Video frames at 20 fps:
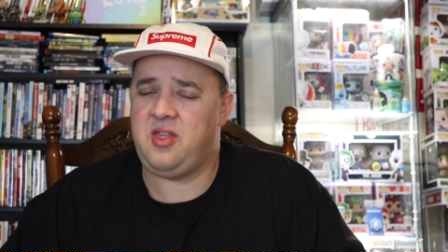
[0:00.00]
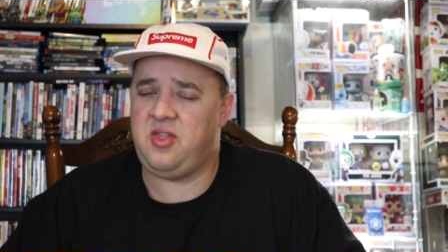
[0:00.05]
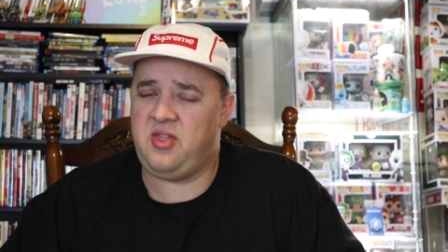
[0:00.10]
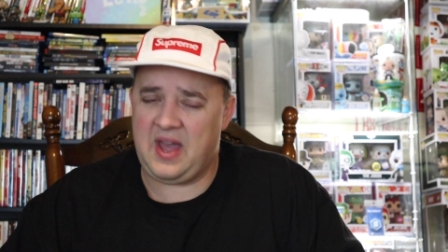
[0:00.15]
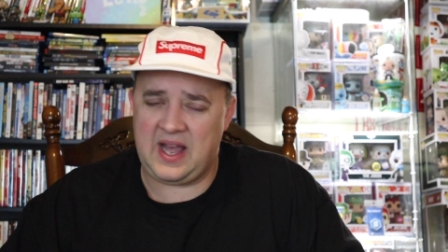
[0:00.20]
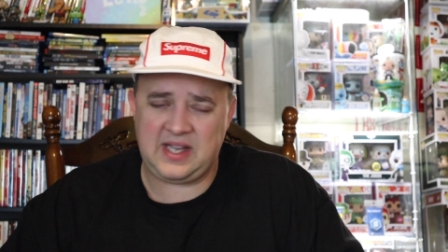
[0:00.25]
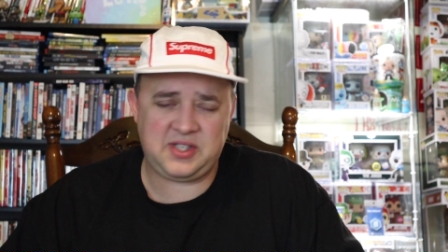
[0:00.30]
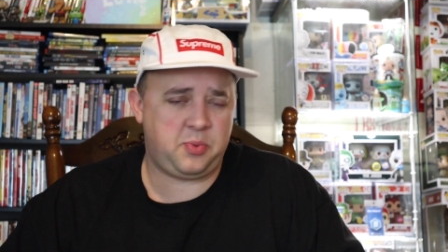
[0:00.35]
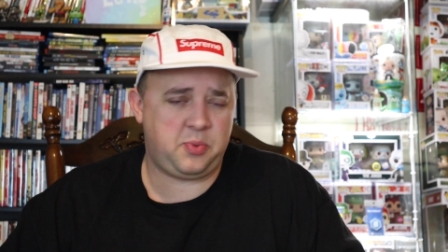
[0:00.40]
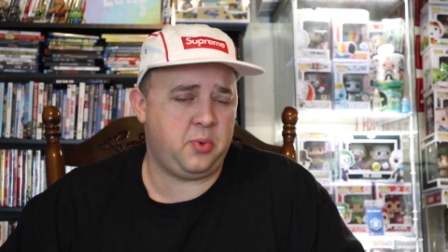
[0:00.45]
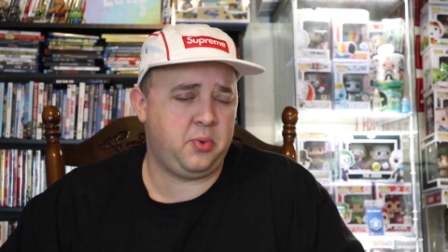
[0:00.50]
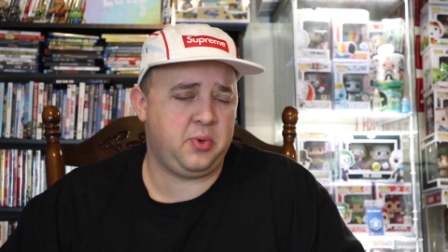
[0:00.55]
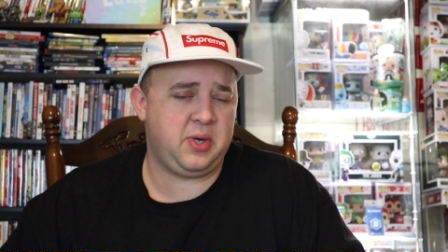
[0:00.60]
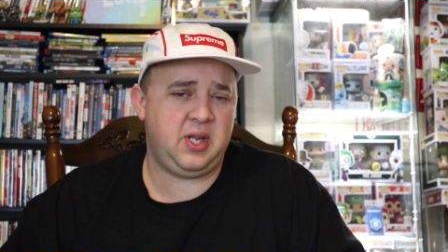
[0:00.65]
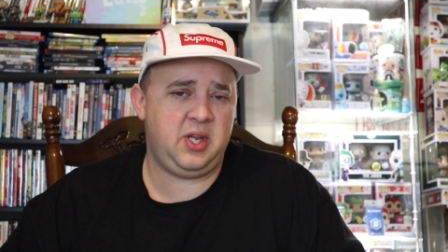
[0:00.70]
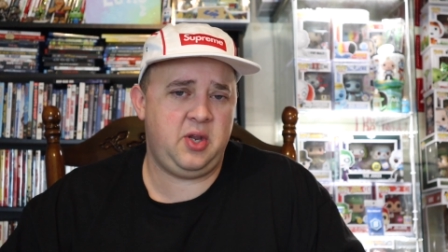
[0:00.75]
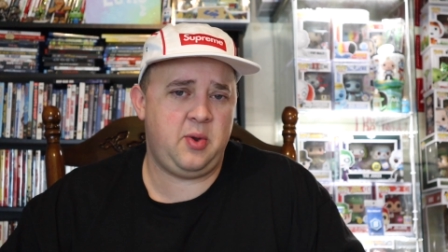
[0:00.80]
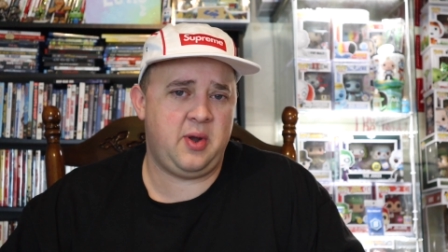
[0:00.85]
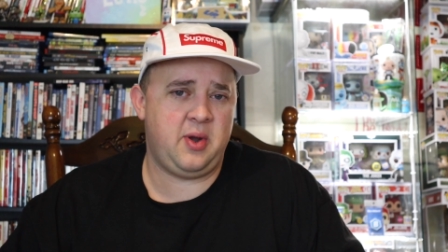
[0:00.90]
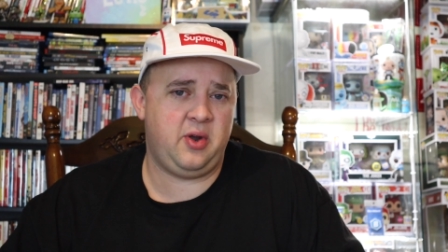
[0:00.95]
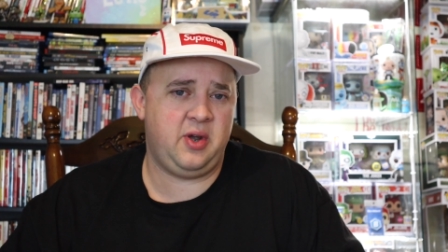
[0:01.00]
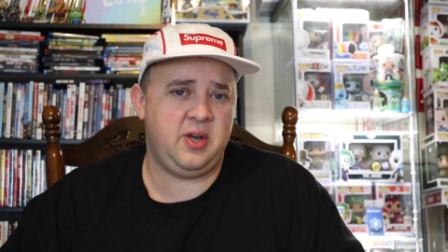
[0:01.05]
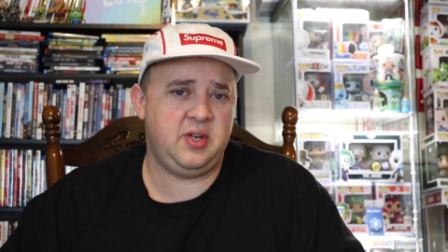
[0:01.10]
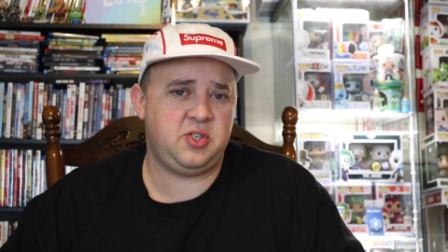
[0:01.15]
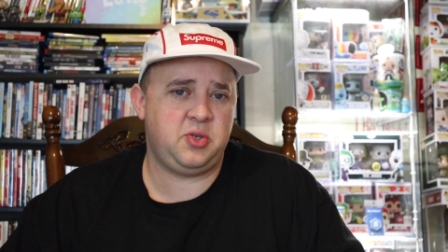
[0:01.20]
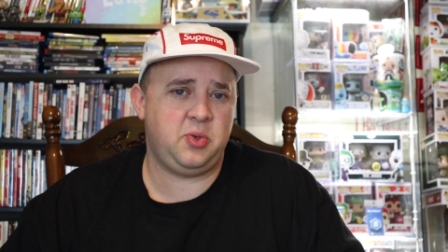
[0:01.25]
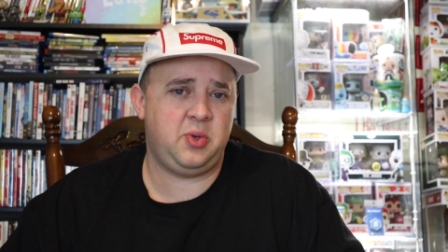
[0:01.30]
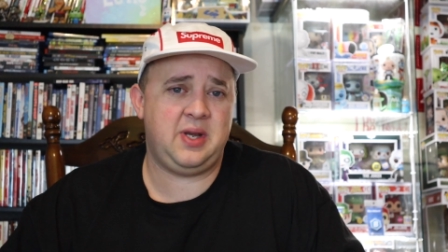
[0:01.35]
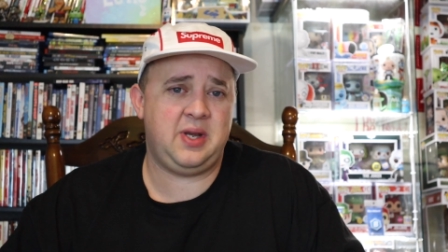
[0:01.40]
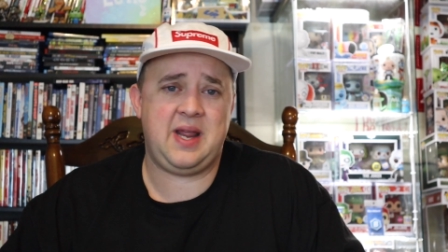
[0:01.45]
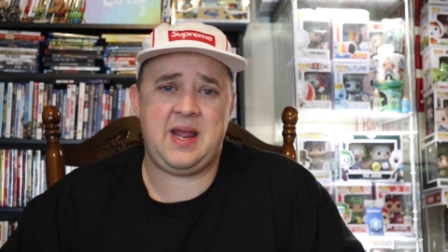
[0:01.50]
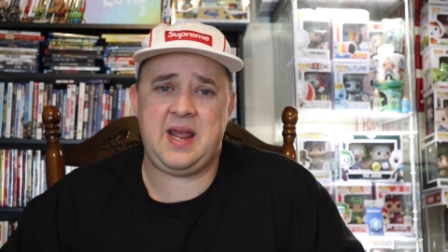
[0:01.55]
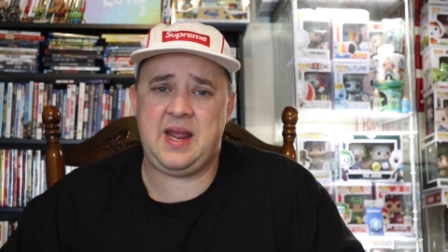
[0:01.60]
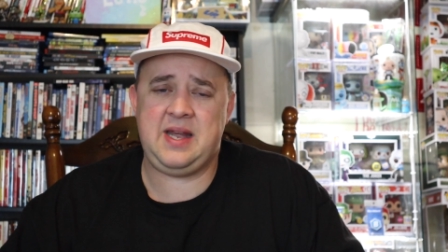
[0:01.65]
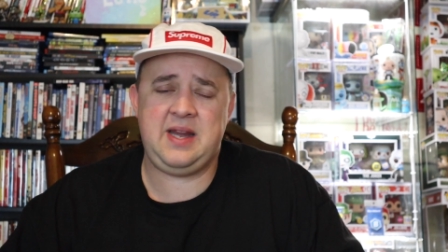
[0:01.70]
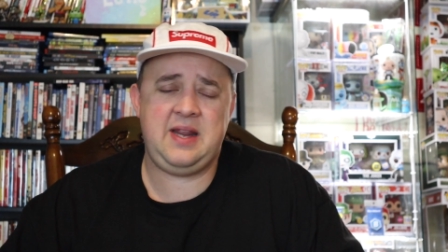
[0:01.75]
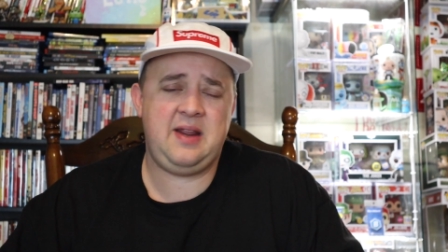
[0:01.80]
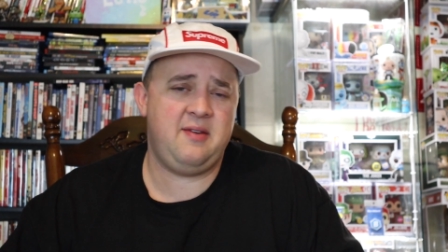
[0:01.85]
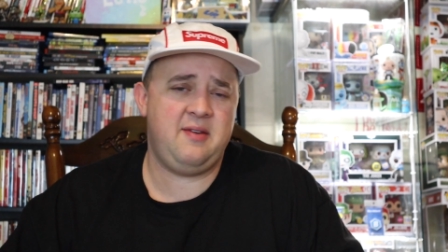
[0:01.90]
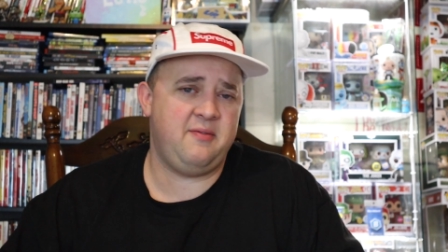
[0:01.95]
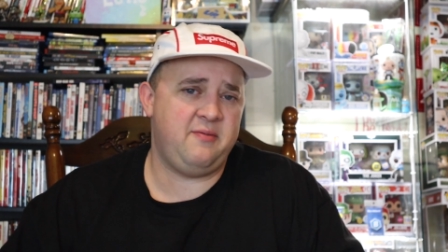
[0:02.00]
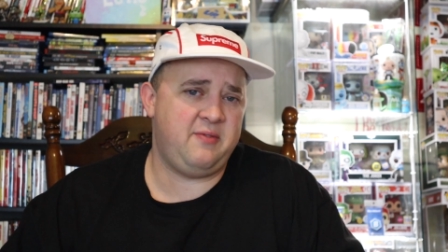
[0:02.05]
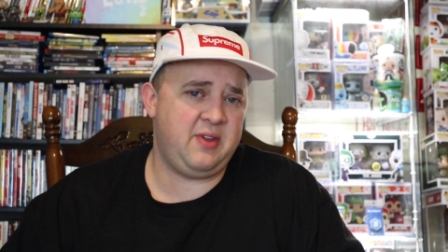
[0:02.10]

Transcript: That's what will get you entered into it. Any